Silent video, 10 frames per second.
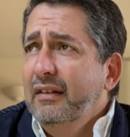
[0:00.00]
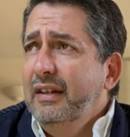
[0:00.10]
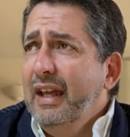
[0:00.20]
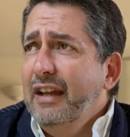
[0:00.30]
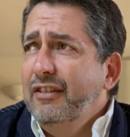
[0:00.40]

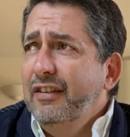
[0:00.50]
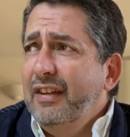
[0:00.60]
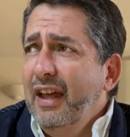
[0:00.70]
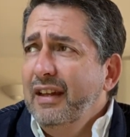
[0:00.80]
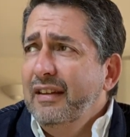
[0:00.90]

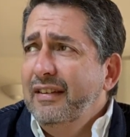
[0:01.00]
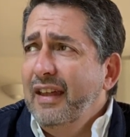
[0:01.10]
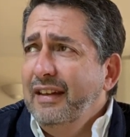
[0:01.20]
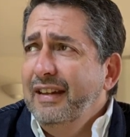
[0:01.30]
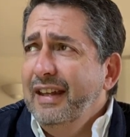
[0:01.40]

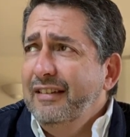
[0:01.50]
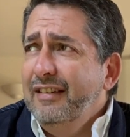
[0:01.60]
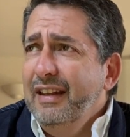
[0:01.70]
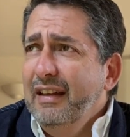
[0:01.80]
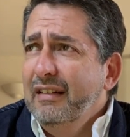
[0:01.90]

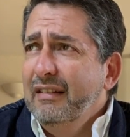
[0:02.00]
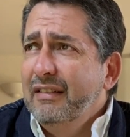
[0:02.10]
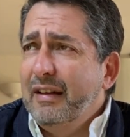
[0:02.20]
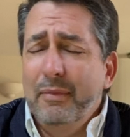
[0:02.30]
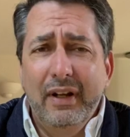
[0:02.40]
Sedici?
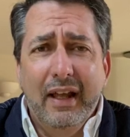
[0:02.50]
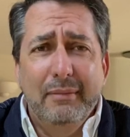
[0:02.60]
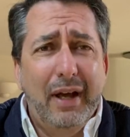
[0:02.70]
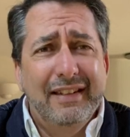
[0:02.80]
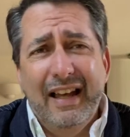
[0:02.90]
Something like,
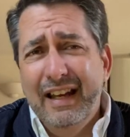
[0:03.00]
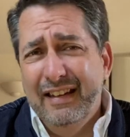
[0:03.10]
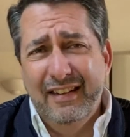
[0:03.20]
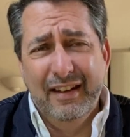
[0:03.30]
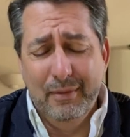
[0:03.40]
my
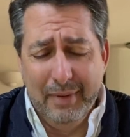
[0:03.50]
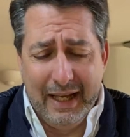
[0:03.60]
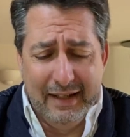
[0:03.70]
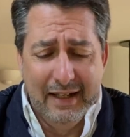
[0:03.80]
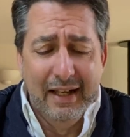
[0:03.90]
Italian's so
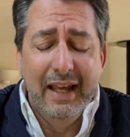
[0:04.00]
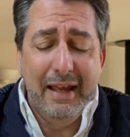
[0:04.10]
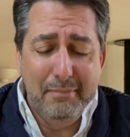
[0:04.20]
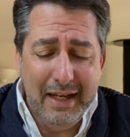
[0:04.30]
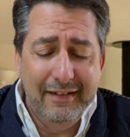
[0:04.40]
bad.
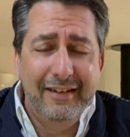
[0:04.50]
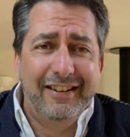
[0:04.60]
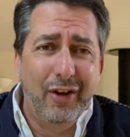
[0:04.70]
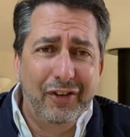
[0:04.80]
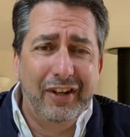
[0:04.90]
It means it's
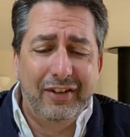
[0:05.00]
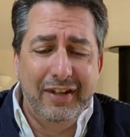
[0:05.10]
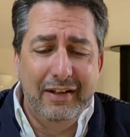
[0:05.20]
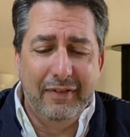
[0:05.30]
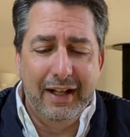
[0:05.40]
got
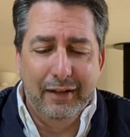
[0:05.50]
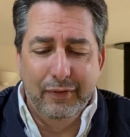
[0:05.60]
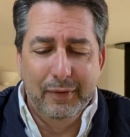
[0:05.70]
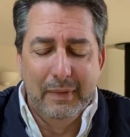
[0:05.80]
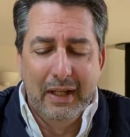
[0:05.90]
16
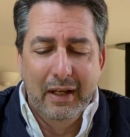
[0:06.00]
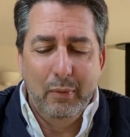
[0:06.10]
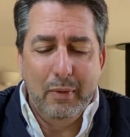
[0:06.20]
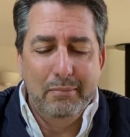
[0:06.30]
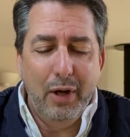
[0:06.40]
valves.
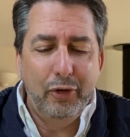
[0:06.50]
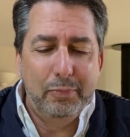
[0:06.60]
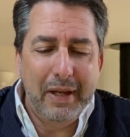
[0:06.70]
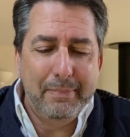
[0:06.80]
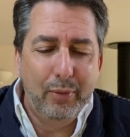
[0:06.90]

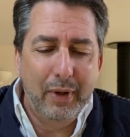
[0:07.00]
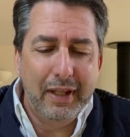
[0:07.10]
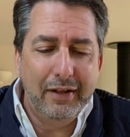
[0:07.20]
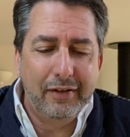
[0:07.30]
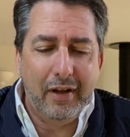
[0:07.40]
Most people, when
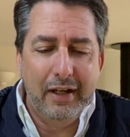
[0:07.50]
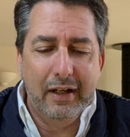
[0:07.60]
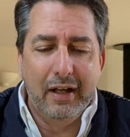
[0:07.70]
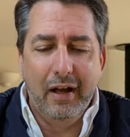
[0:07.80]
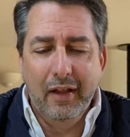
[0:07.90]
they design a
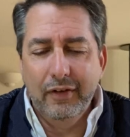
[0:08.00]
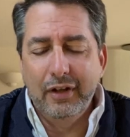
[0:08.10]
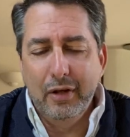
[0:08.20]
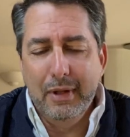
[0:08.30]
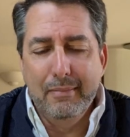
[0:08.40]
car that's
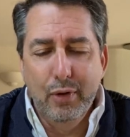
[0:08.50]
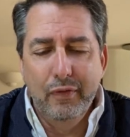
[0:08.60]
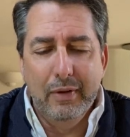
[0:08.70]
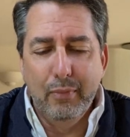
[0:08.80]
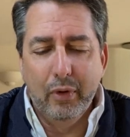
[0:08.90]
going to be a
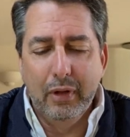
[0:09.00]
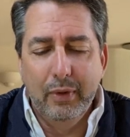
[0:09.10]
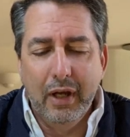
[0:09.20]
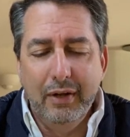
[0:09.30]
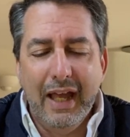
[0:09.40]
moving model,
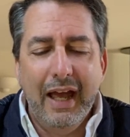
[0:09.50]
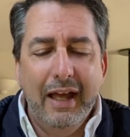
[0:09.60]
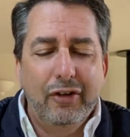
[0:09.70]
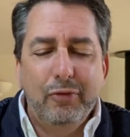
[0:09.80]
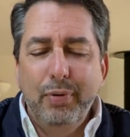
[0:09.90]
go,
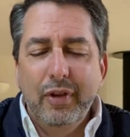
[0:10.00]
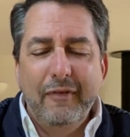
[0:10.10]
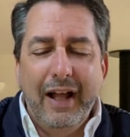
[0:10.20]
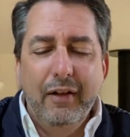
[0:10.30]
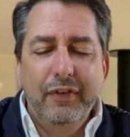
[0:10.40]
yeah, just put the
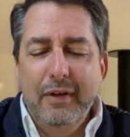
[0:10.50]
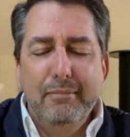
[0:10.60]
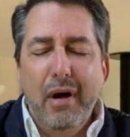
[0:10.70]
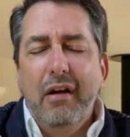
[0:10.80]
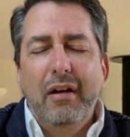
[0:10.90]
valves in,
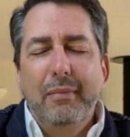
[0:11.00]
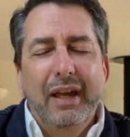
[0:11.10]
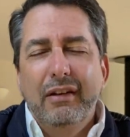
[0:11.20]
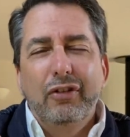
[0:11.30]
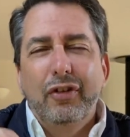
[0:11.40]
mark them
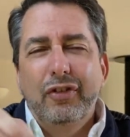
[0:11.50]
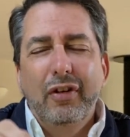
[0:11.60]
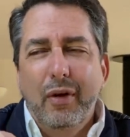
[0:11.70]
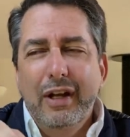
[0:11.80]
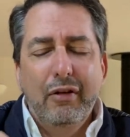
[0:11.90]
in, just,
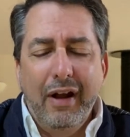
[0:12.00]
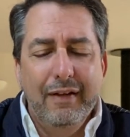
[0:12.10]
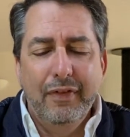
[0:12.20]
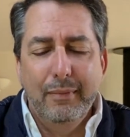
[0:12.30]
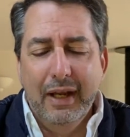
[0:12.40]

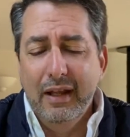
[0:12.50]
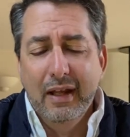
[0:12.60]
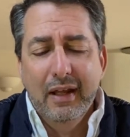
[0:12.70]
engrave them in.